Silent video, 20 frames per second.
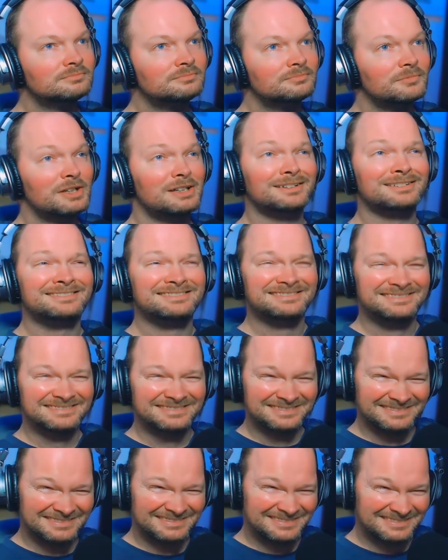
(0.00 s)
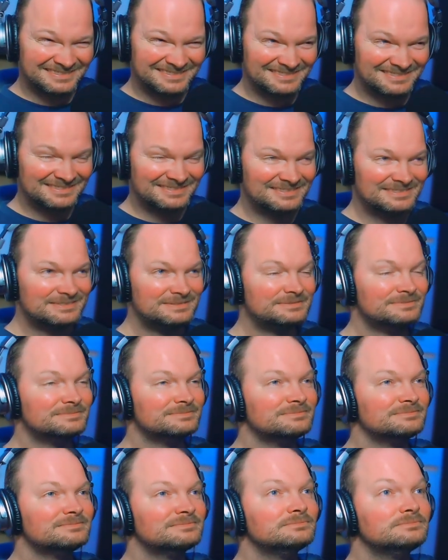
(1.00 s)
I tell you, fighting out in the
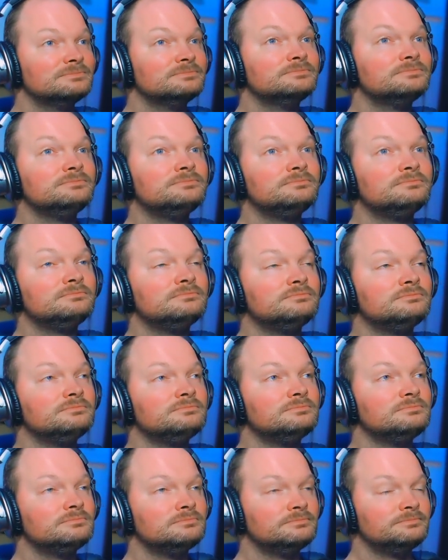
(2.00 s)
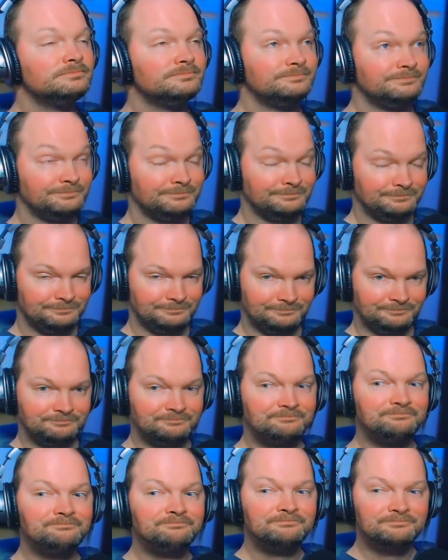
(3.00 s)
desert, and uh,
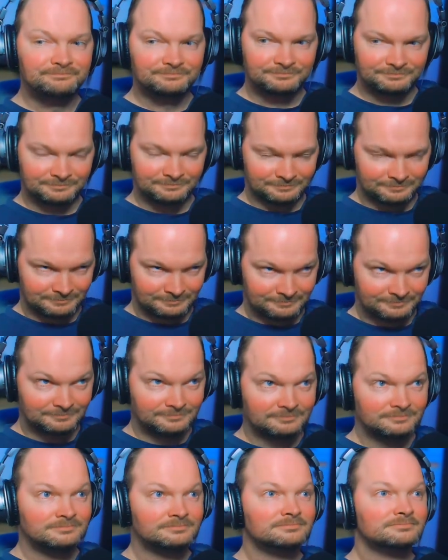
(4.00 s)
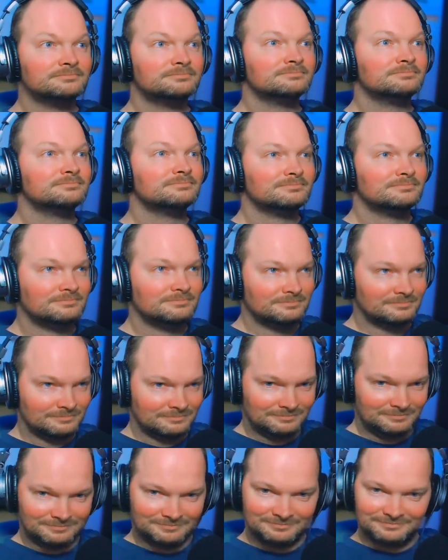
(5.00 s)
this suit does not have
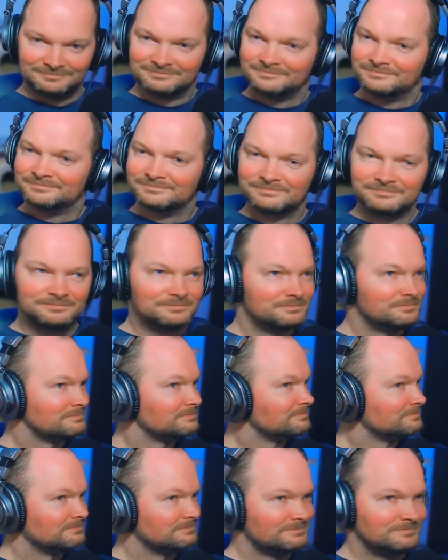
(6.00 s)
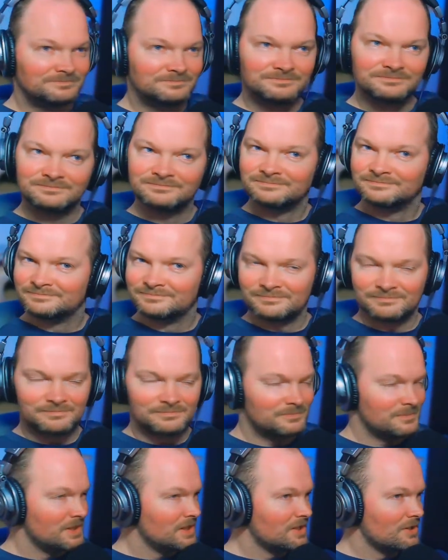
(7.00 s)
like a cooling system or anything.
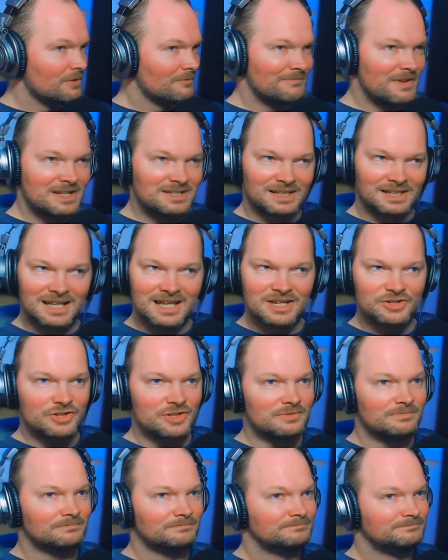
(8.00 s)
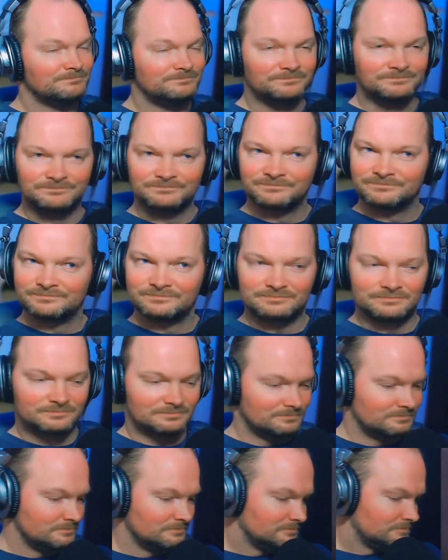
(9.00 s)
I mean, I'm from Arizona,
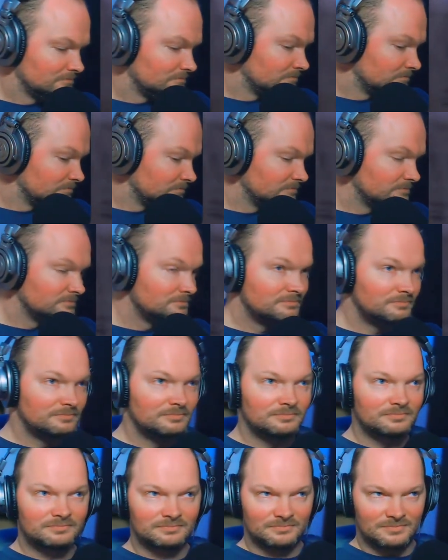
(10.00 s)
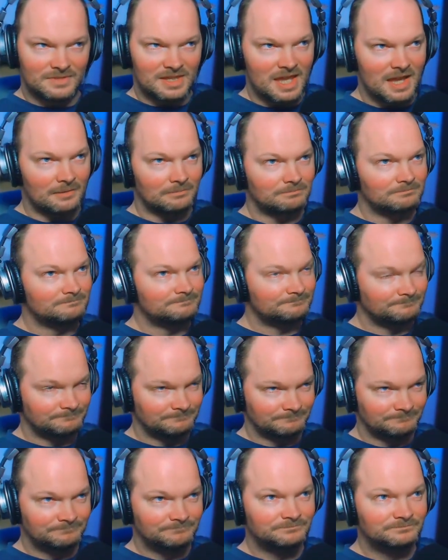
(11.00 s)
but this, man. yeah,
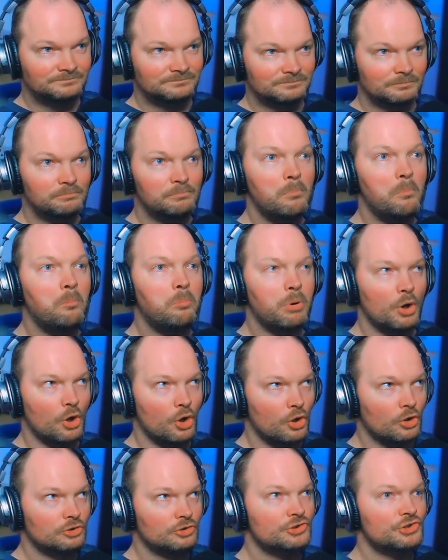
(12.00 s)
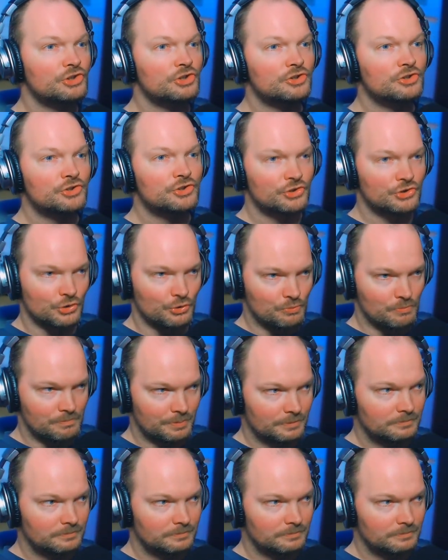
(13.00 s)
balls soup.